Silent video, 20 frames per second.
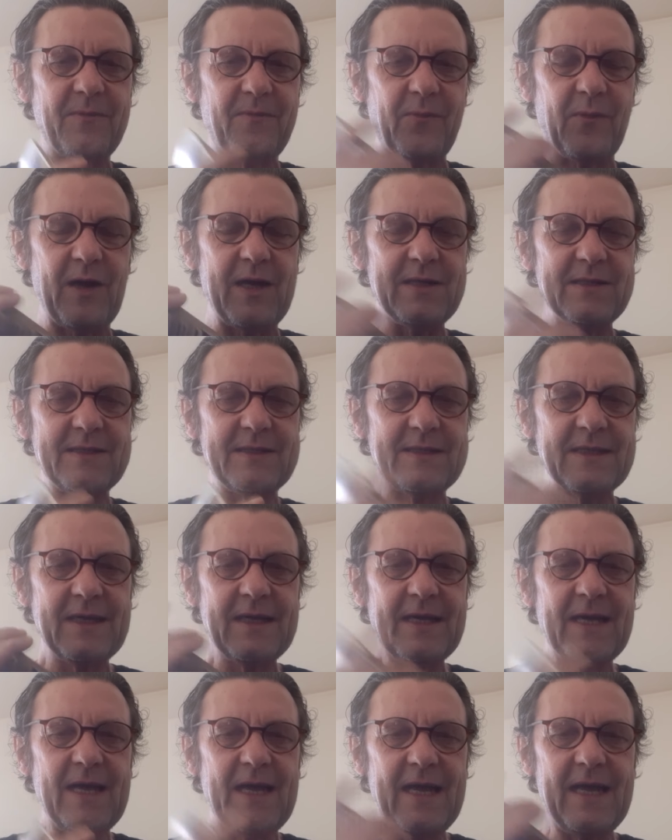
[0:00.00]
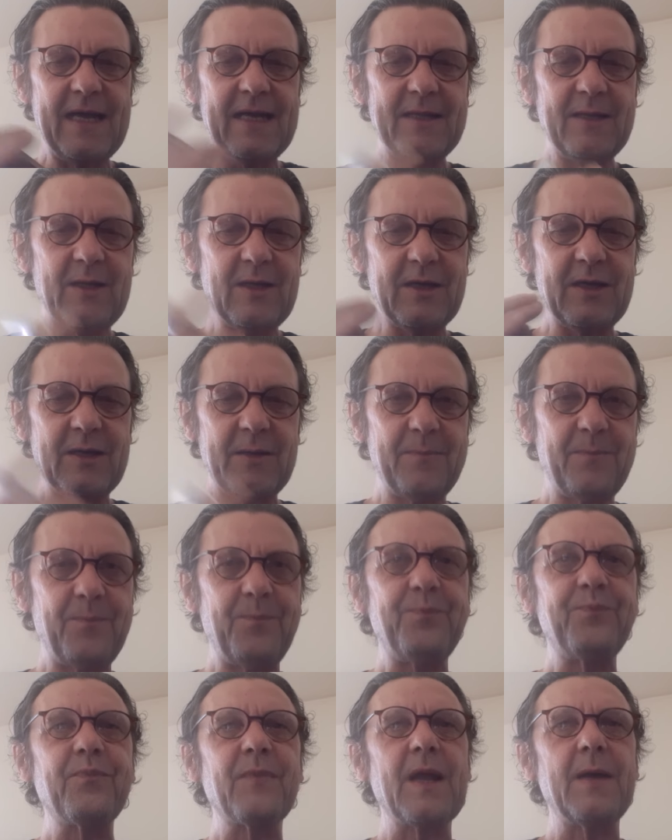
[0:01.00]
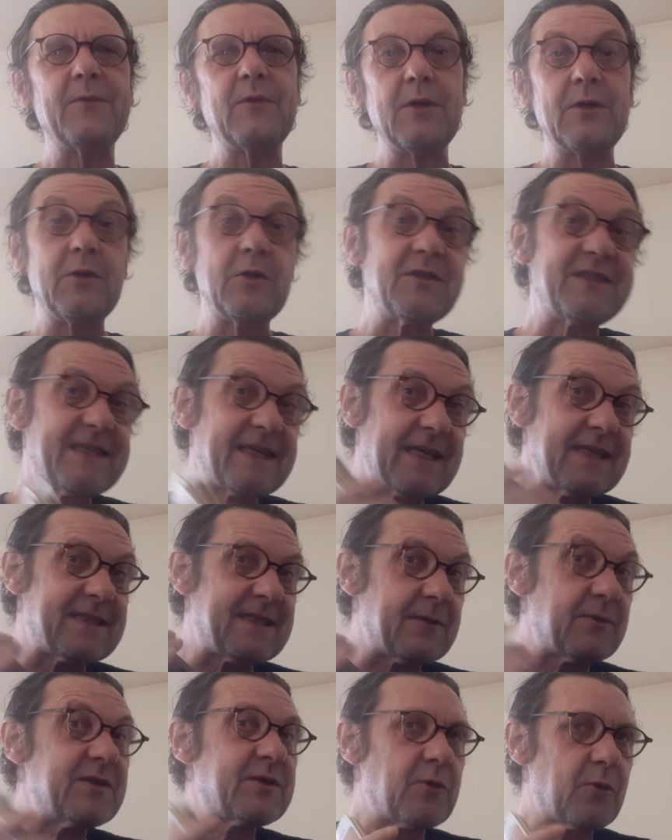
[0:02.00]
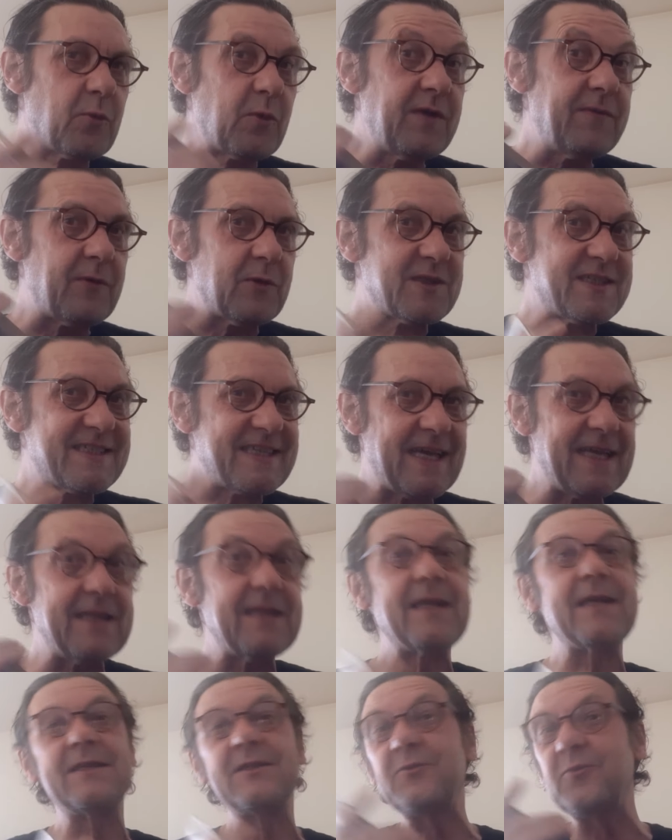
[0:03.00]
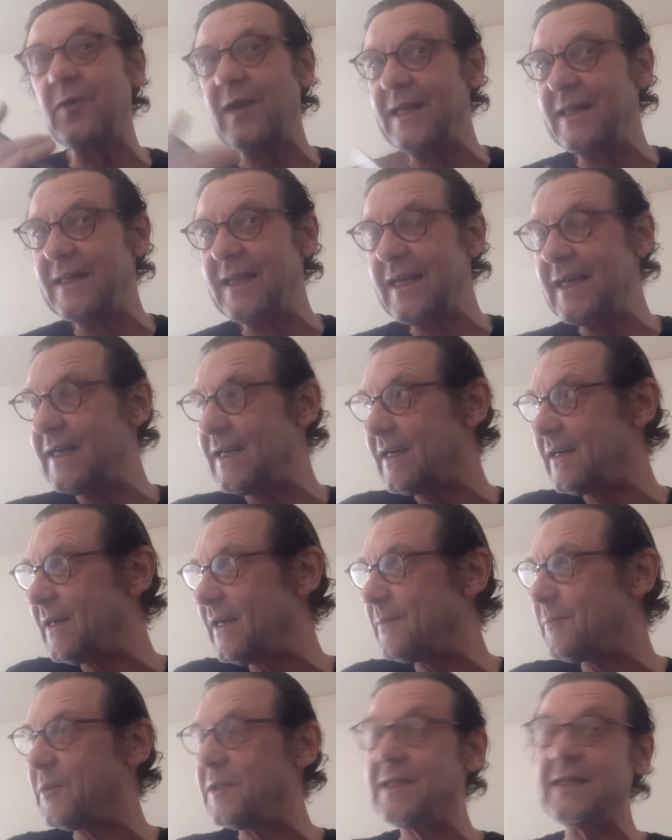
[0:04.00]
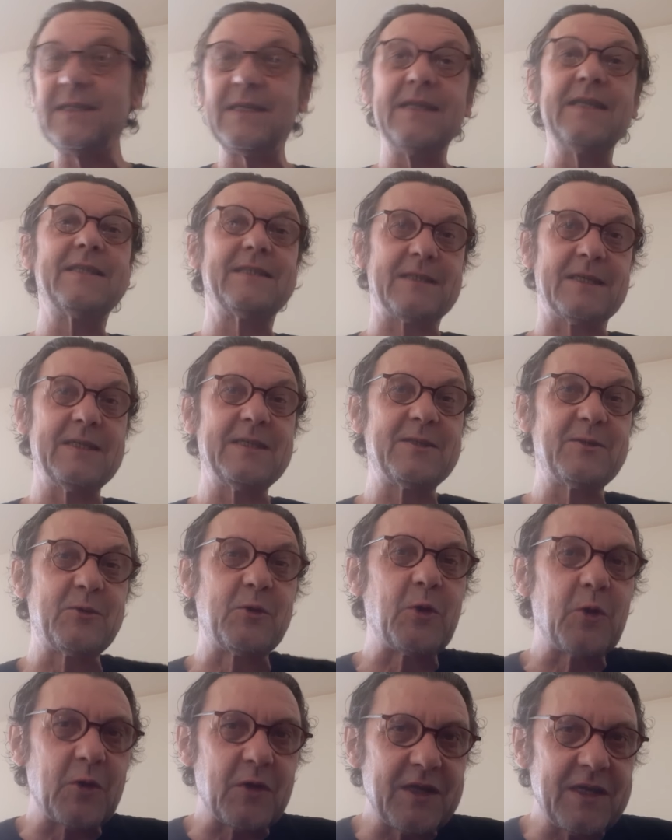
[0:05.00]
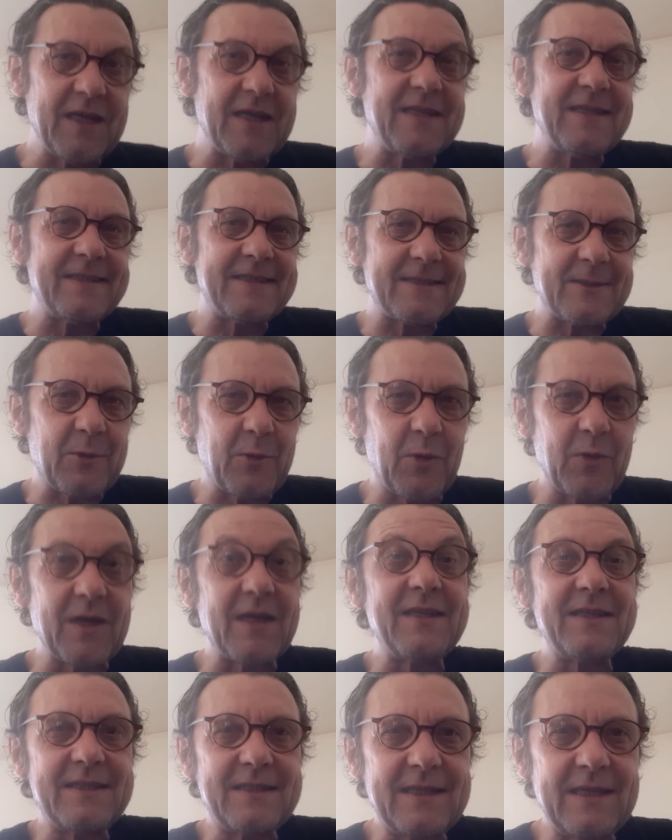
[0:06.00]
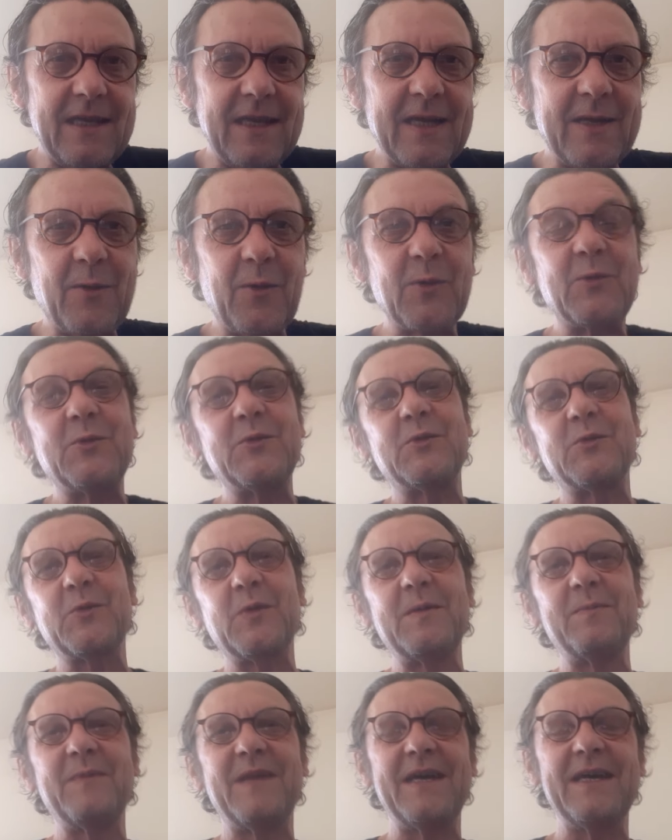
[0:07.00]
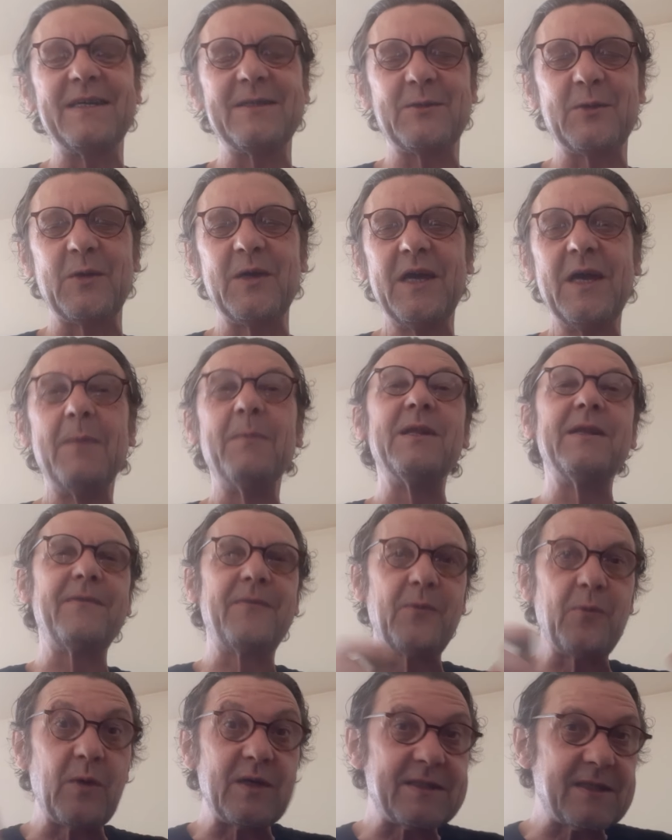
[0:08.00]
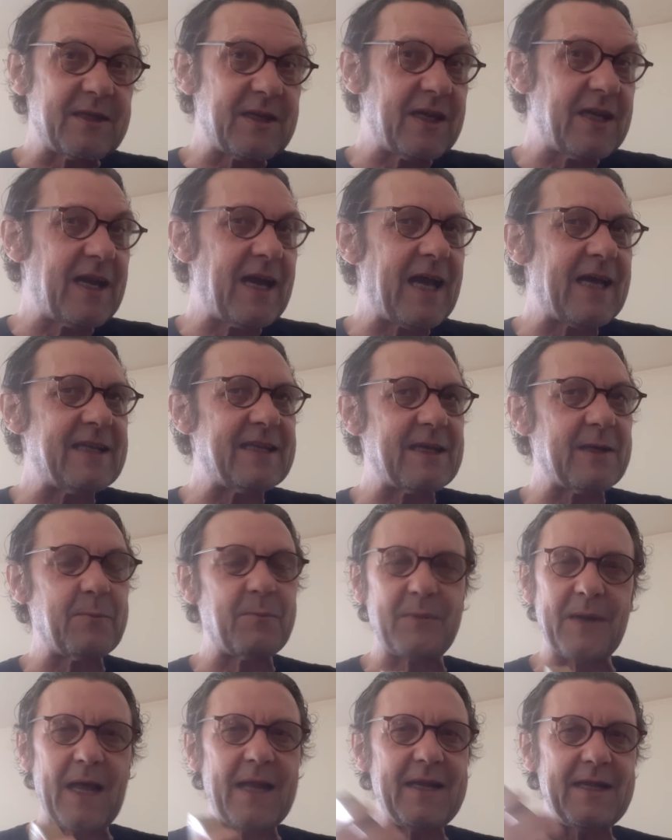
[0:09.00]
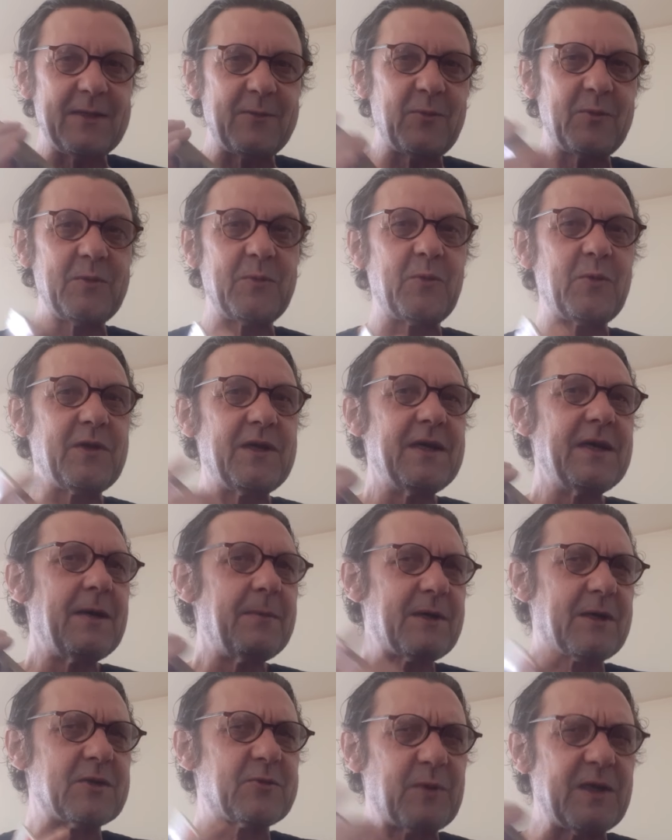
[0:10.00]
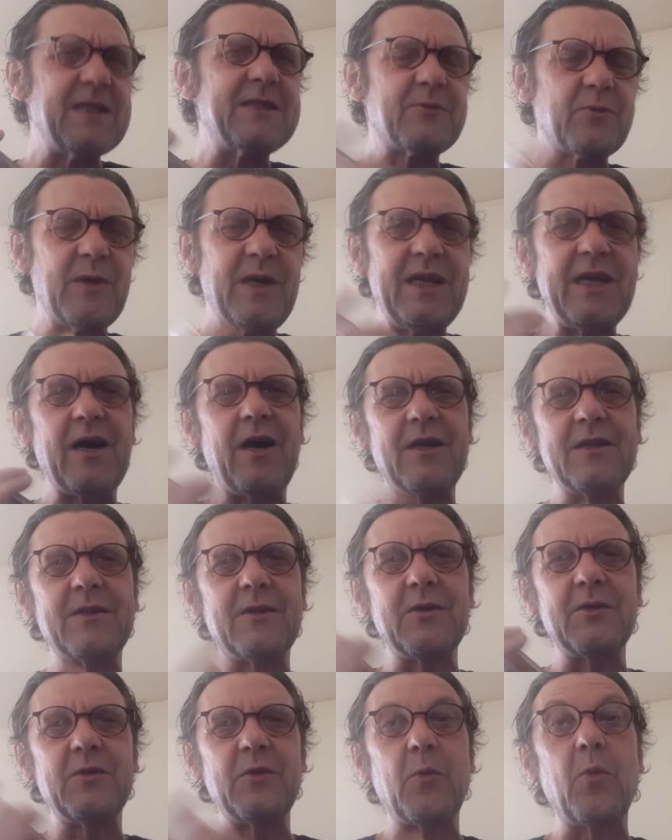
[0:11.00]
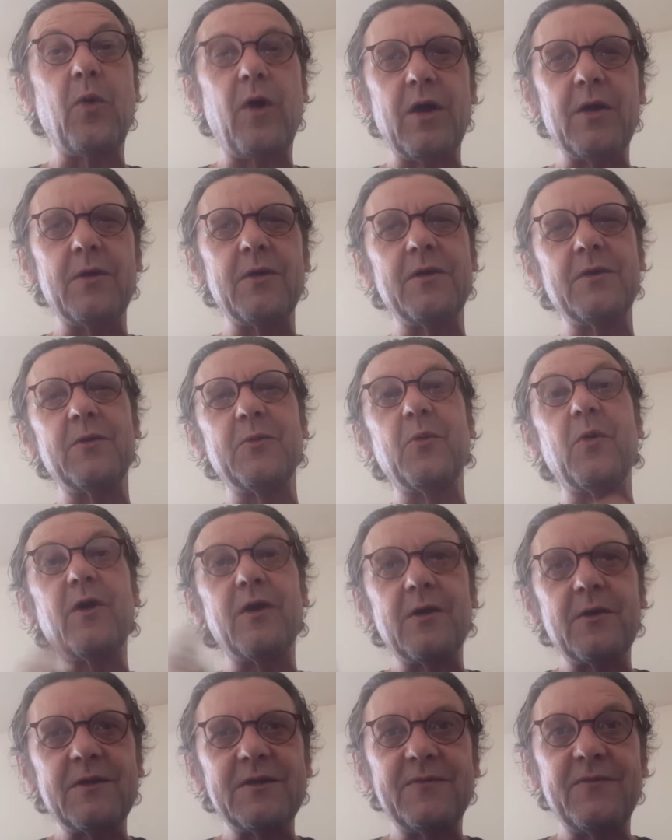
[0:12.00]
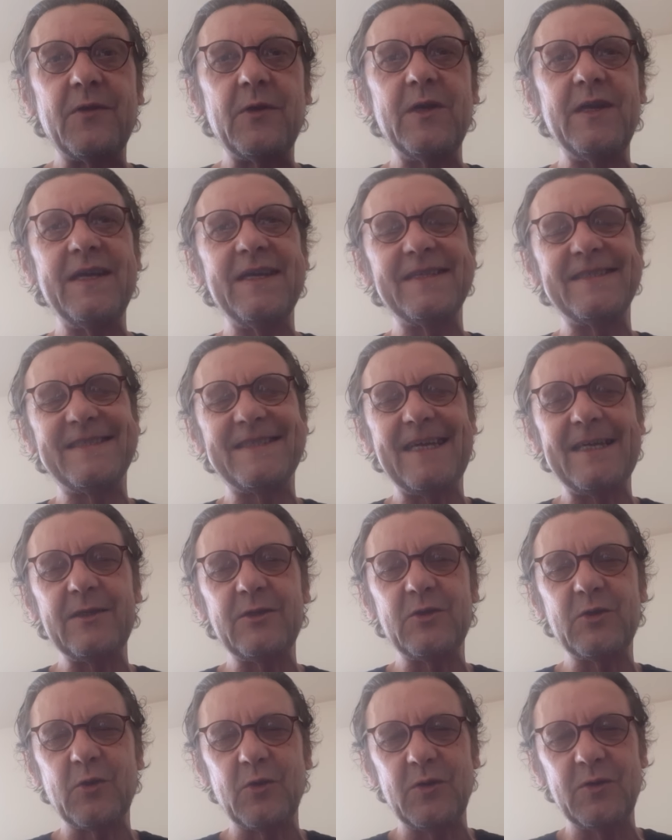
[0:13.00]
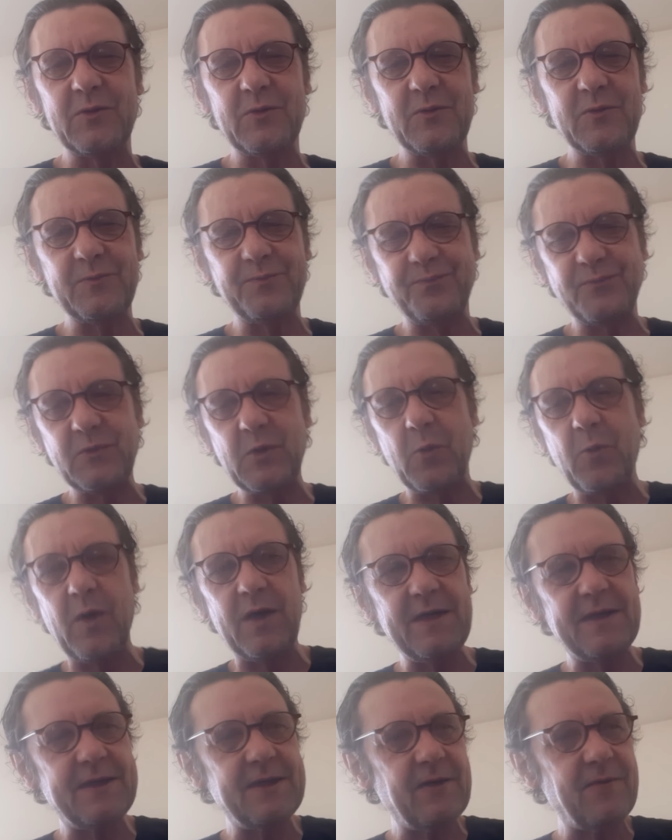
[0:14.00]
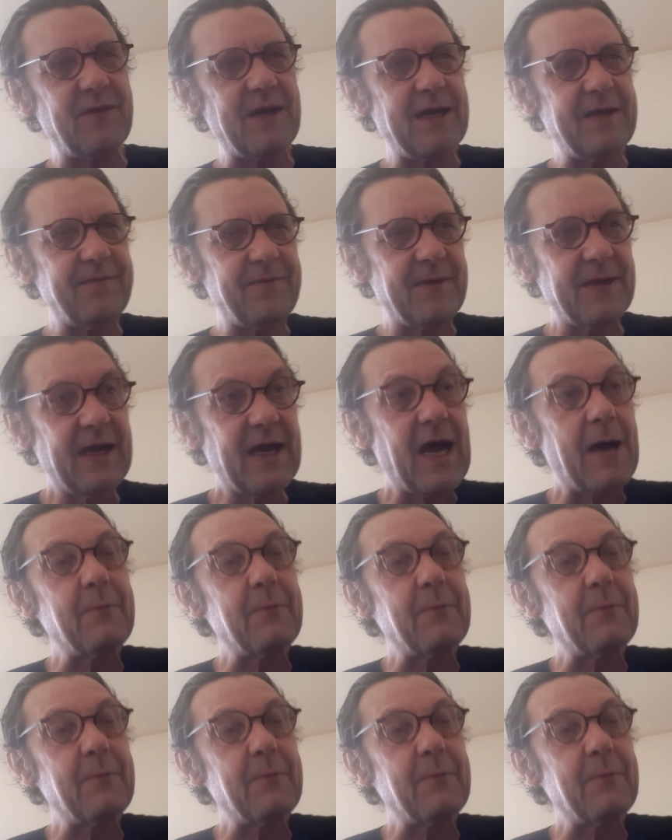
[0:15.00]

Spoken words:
France. And the thing is, there is the River Seine that's right there, huh? But it's dirty and it's cold and it's illegal to swim there. So, but if it was an enlightened planet, we because when it's really hot, the water is very essential to the quality of life.